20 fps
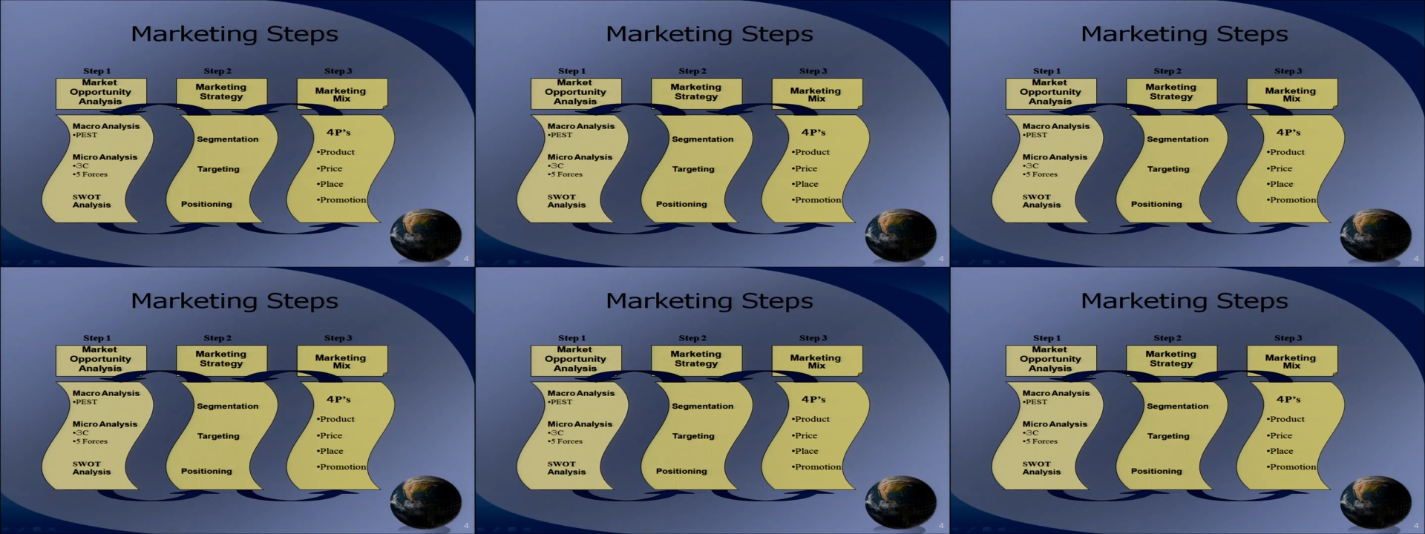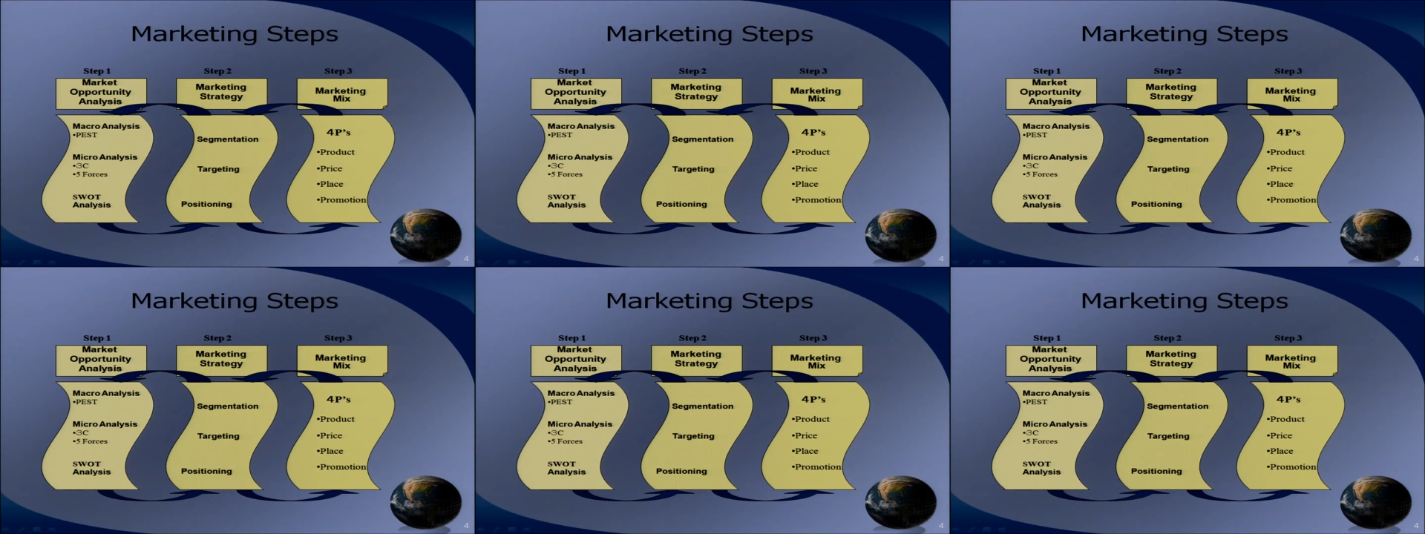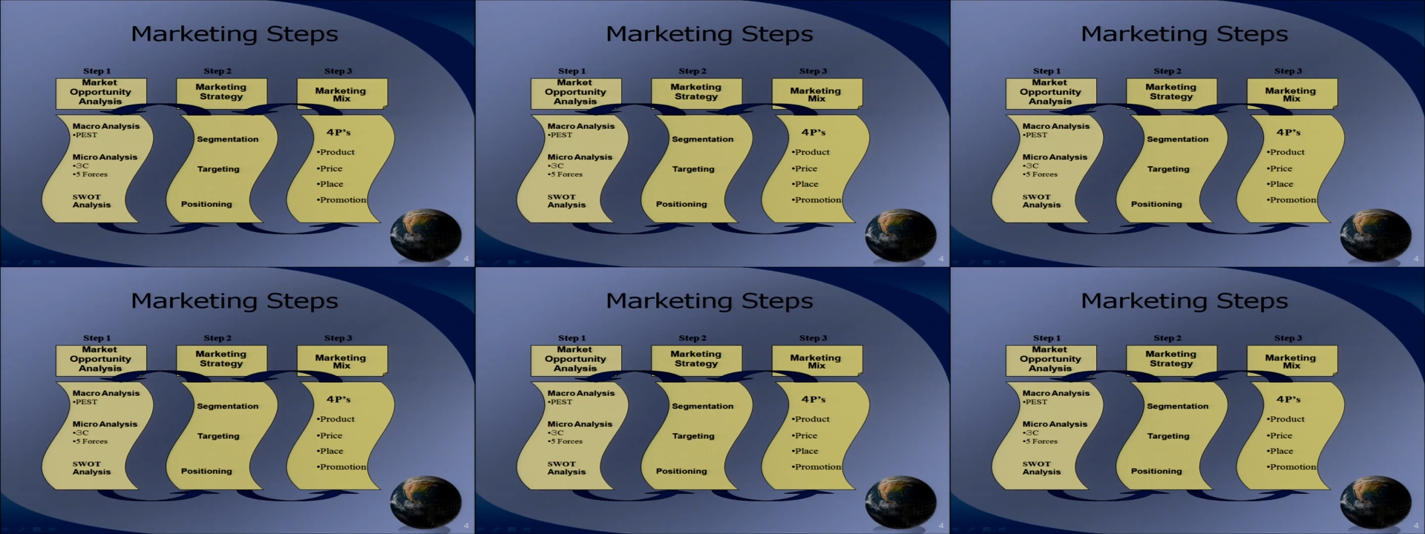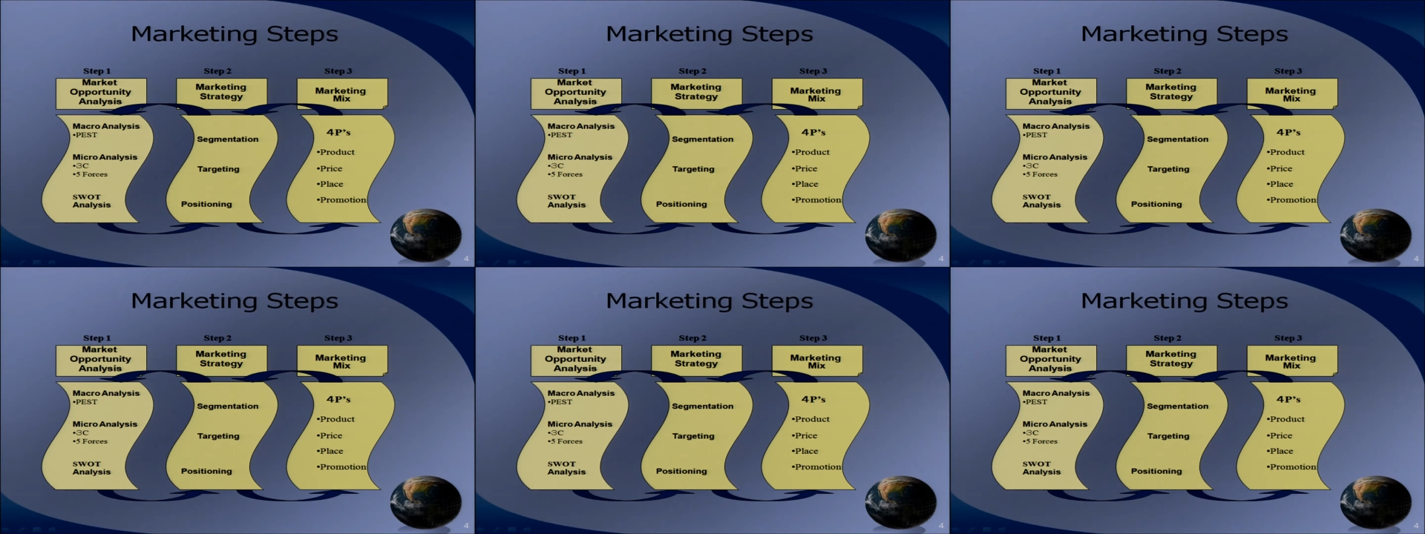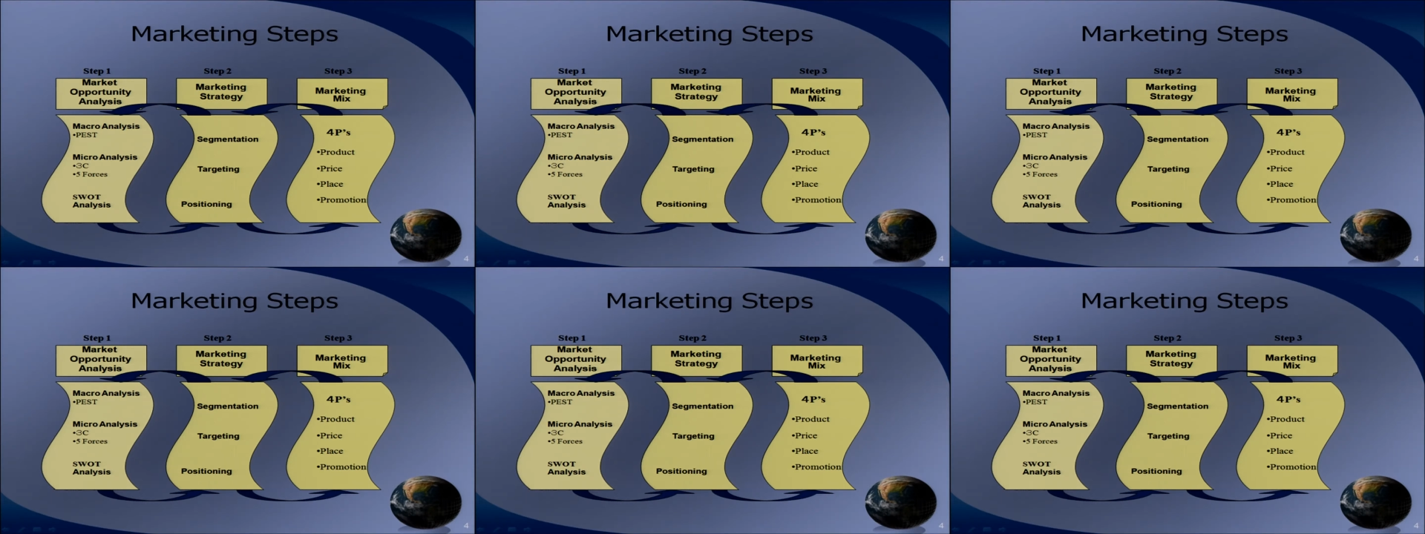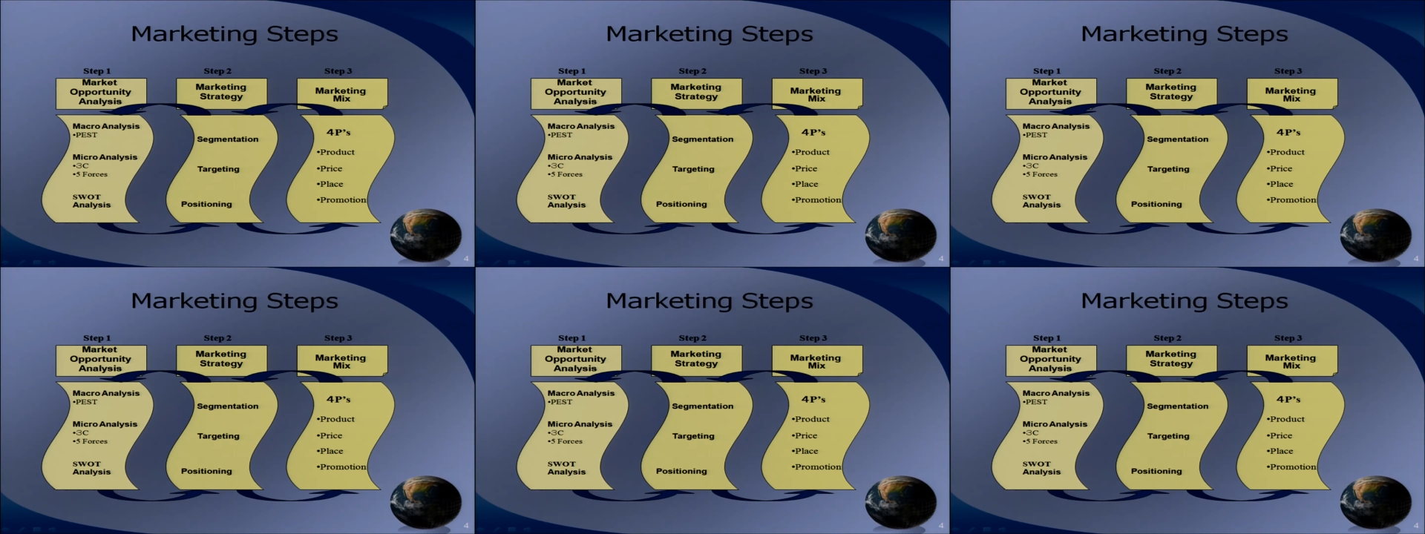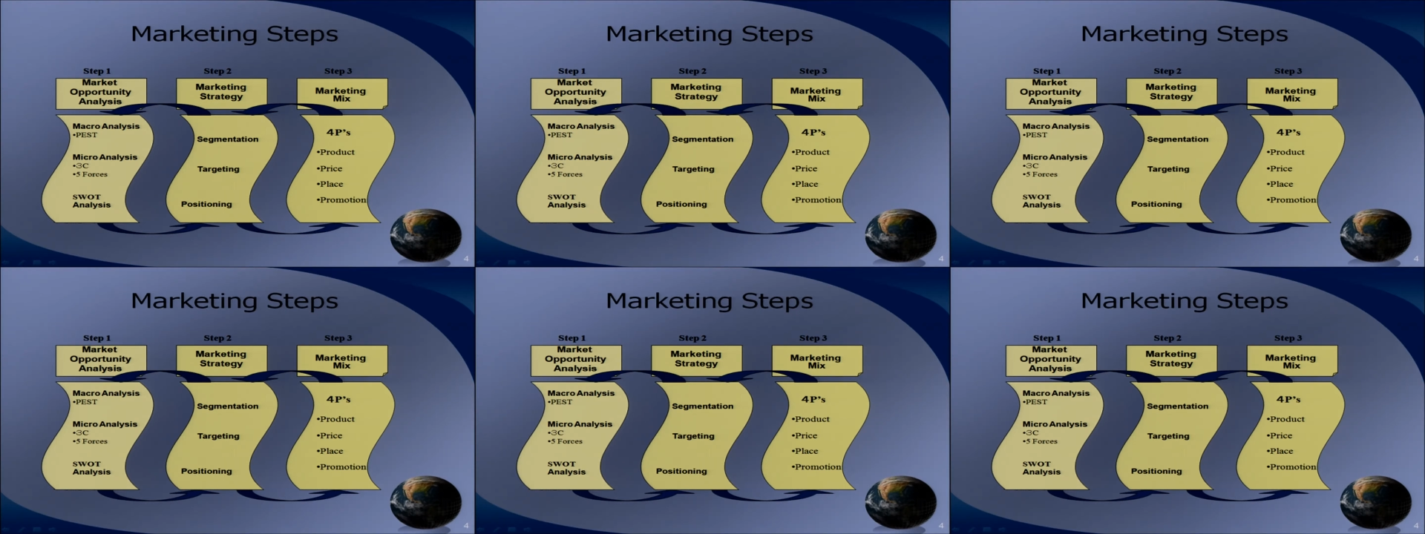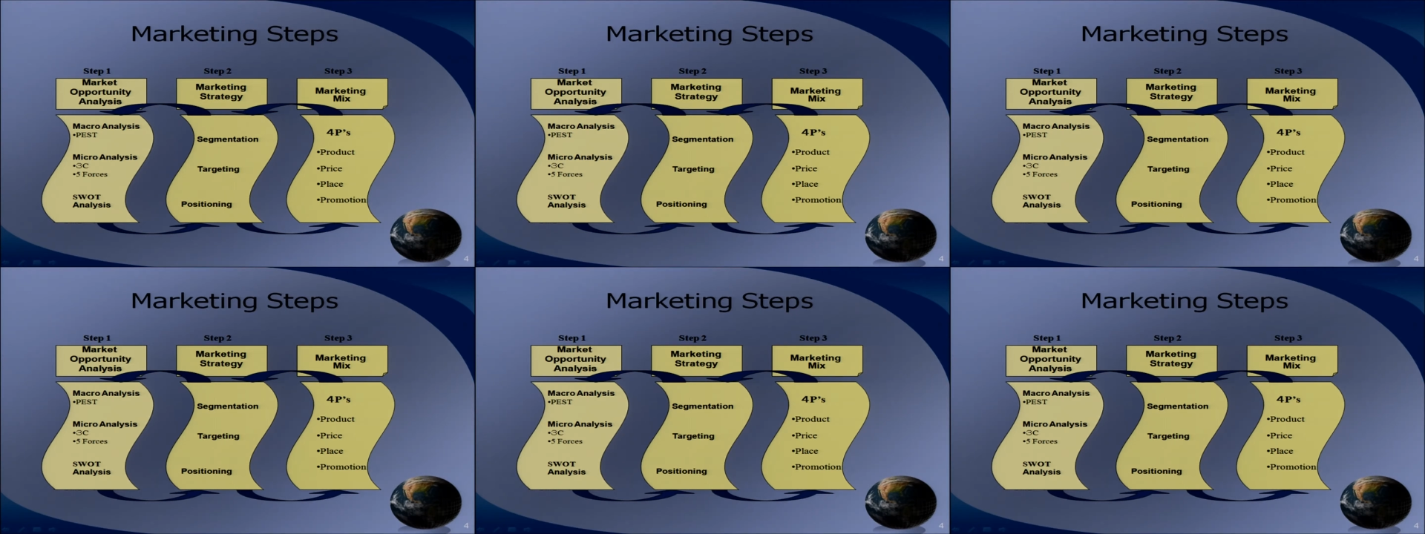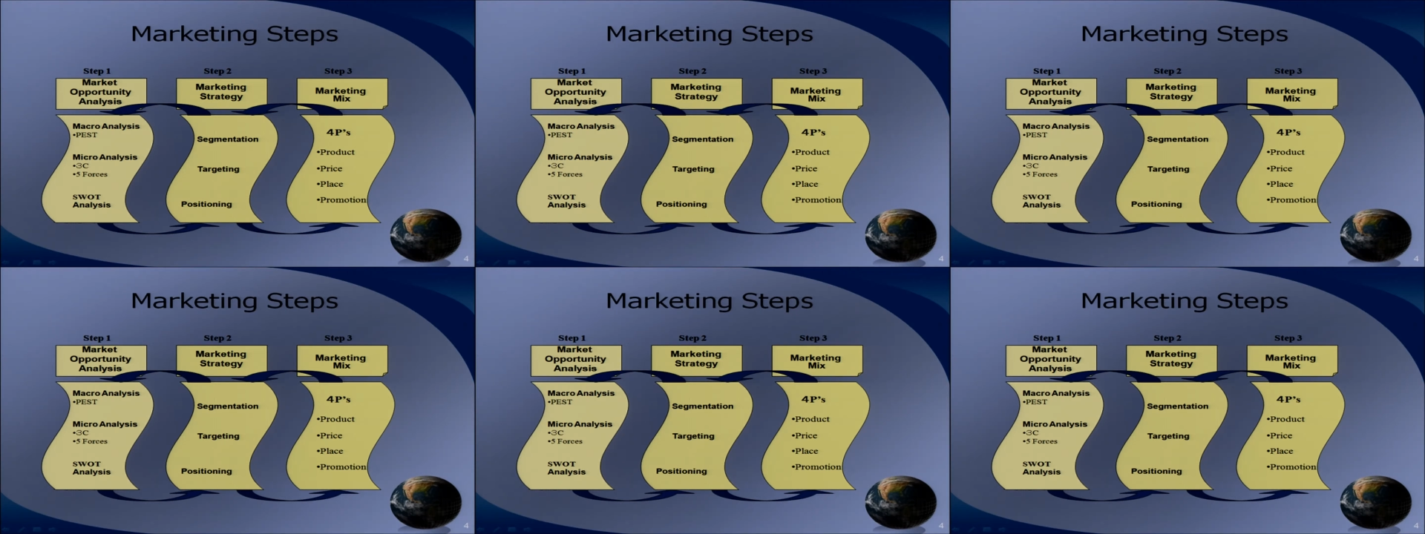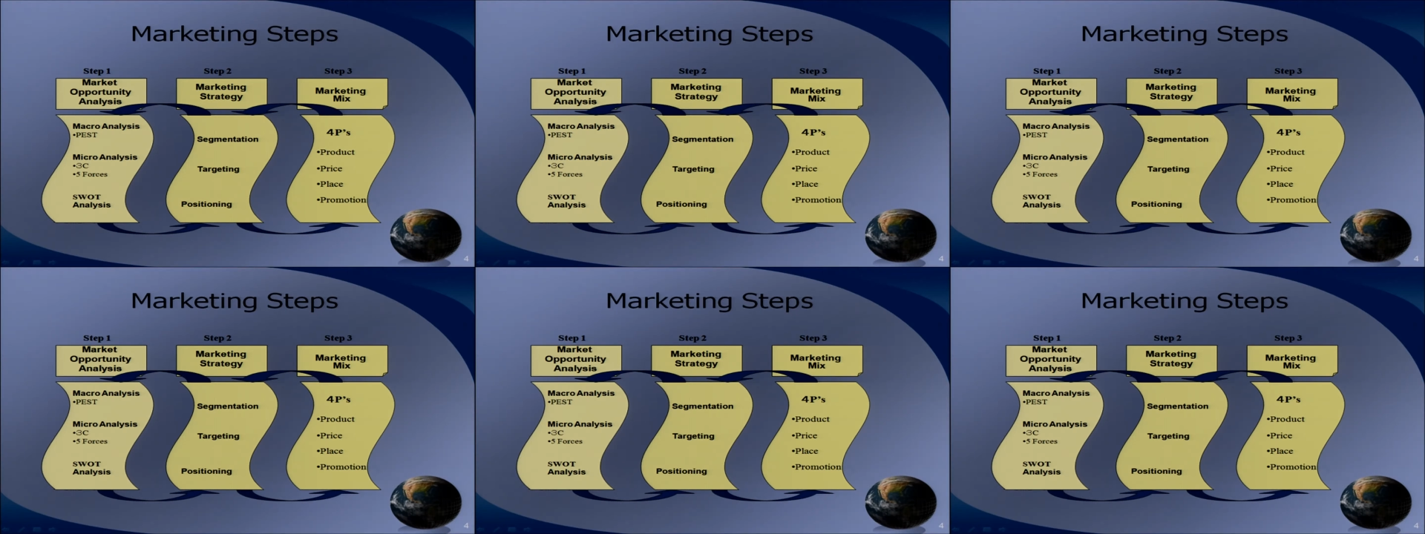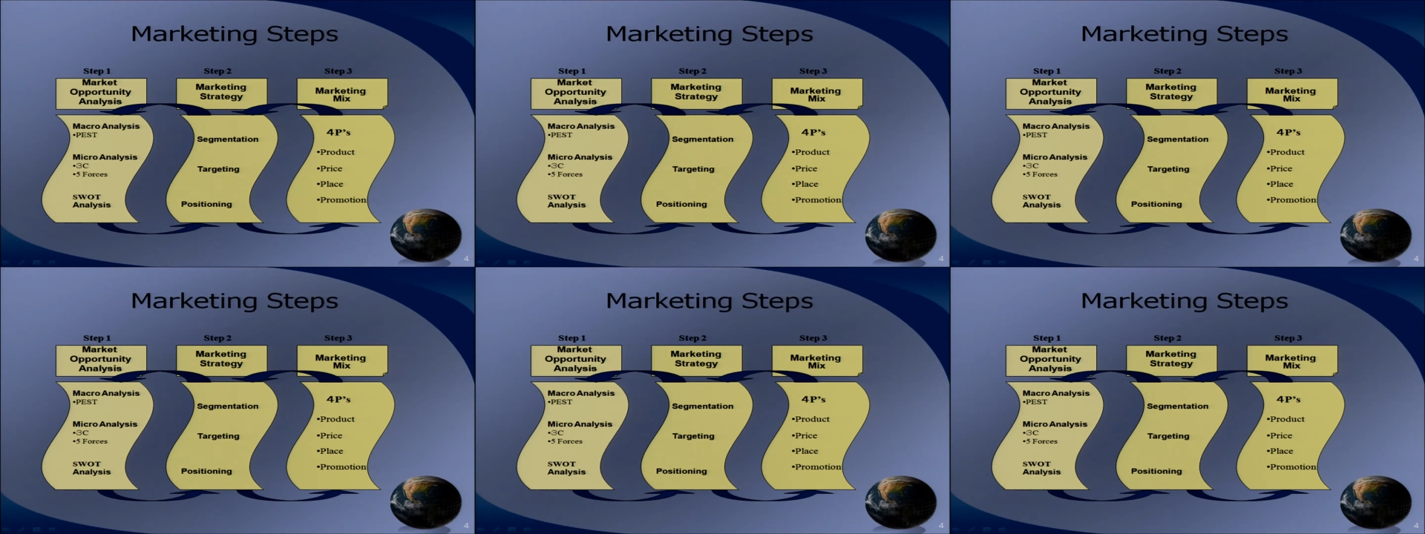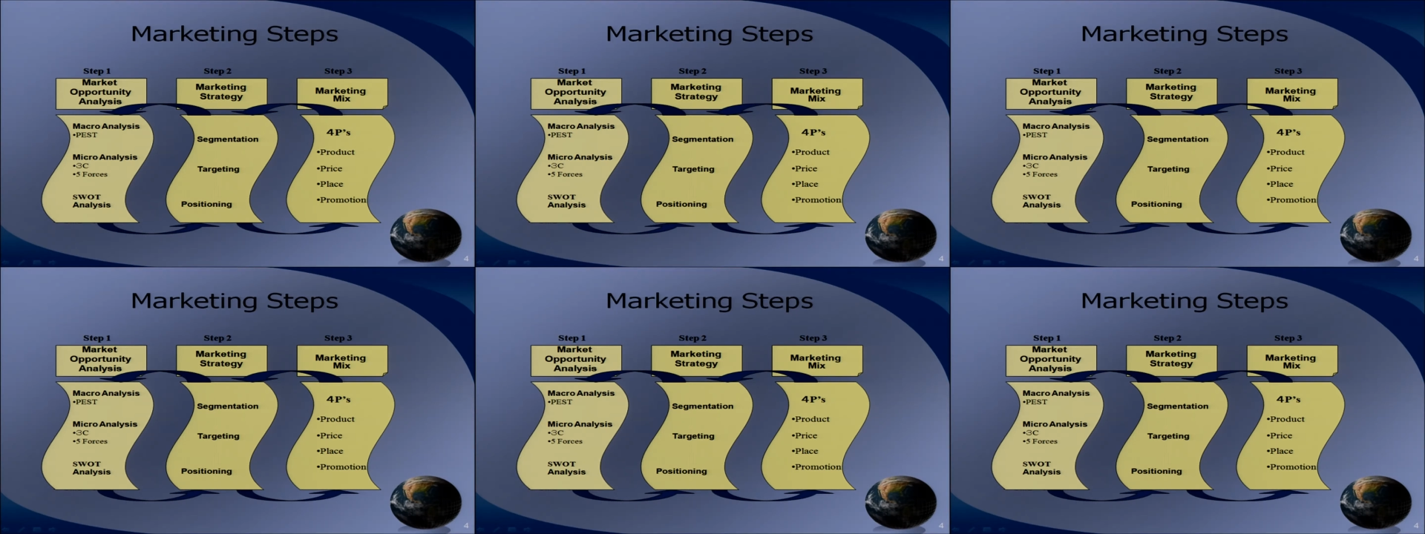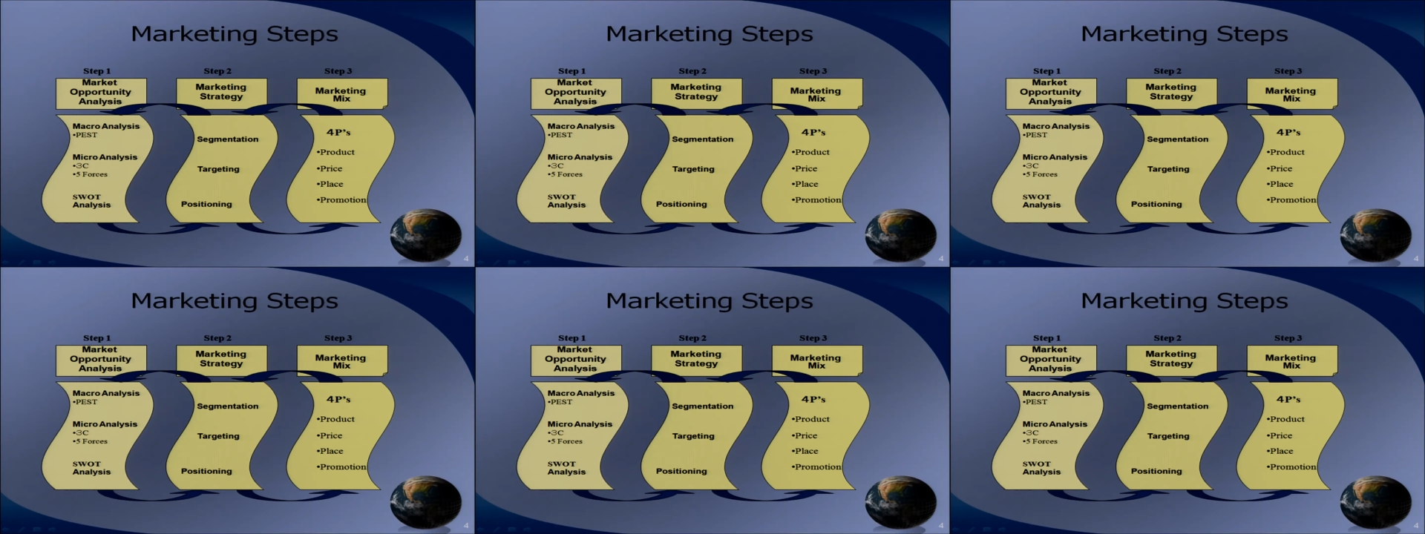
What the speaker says: [unreadable: no face in view]